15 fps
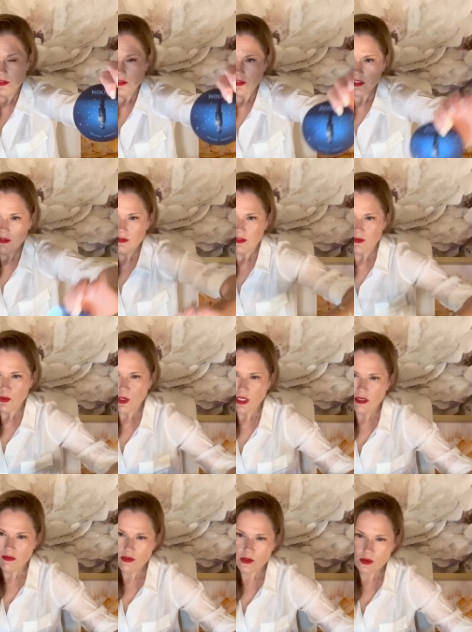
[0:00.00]
Even if you
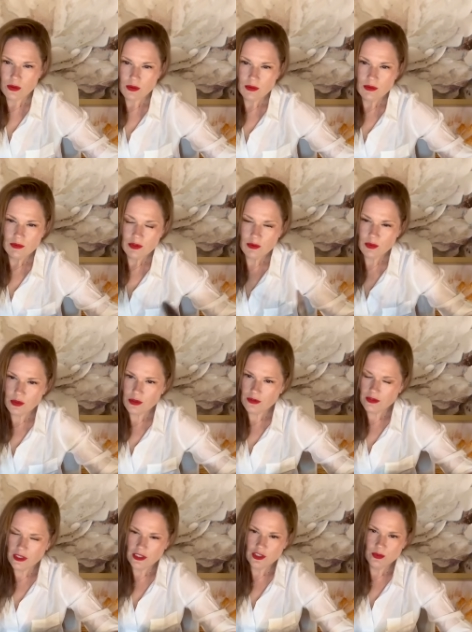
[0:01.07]
have the the role
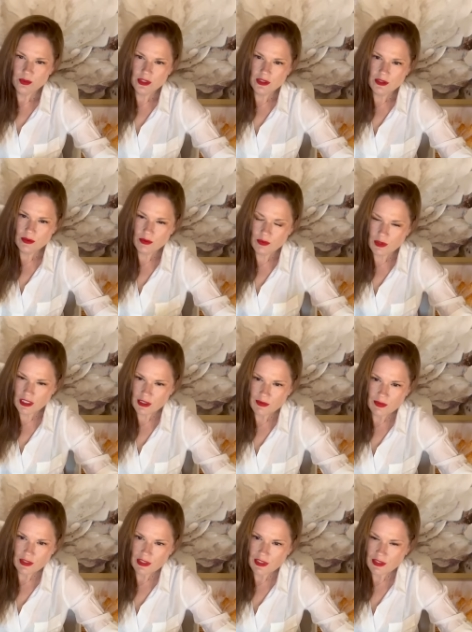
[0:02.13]
of husband or
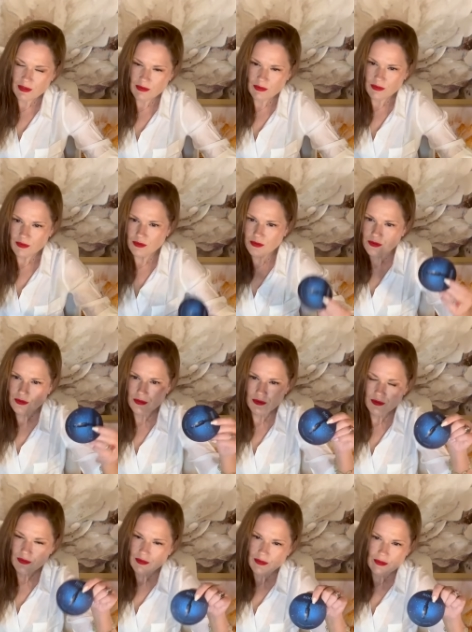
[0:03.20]
wife, it doesn't.
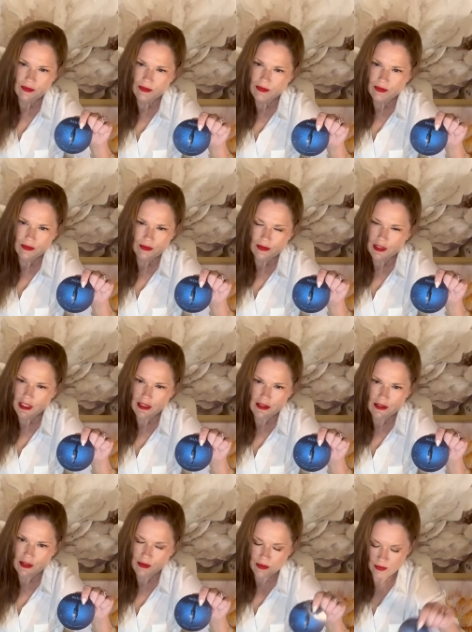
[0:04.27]
It's
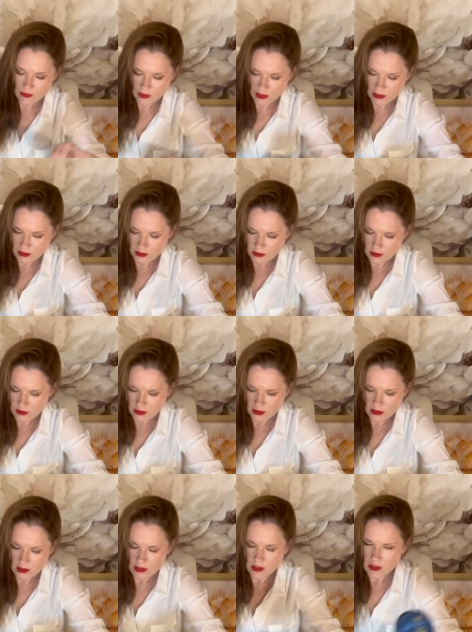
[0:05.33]
not fulfilling
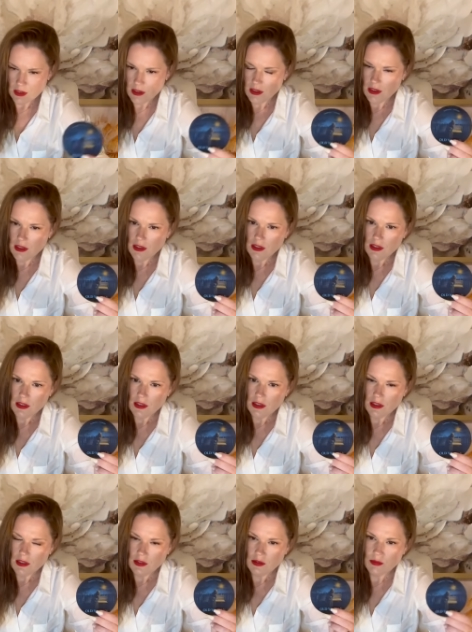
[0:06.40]

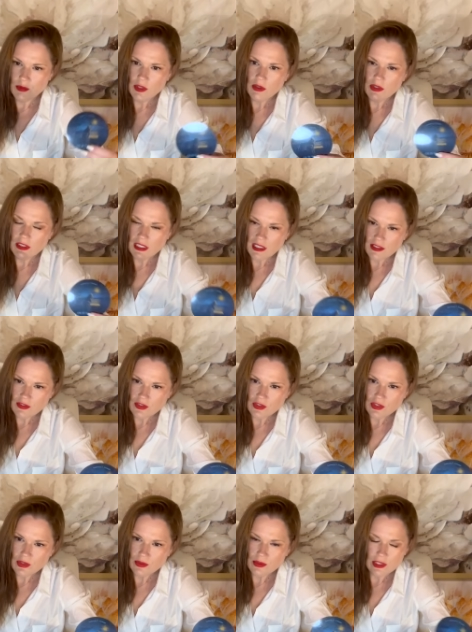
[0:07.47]
and whom we are attached
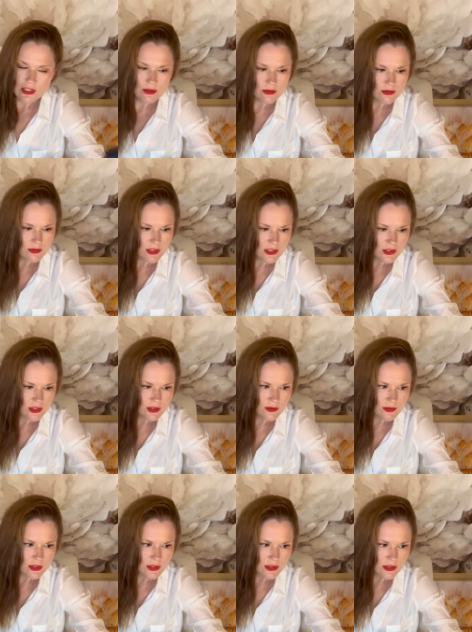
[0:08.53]
to is a reflection
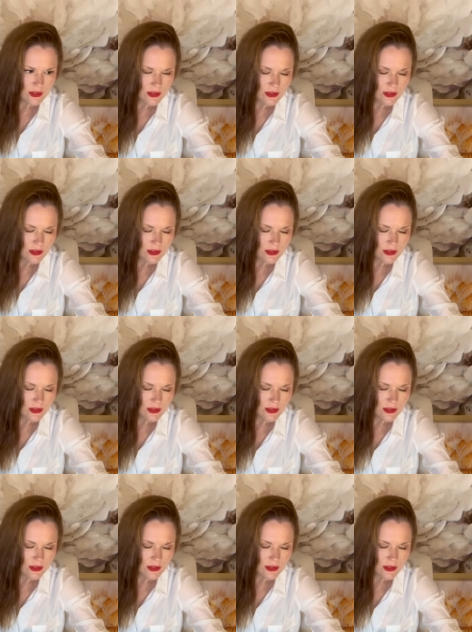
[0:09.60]
of this.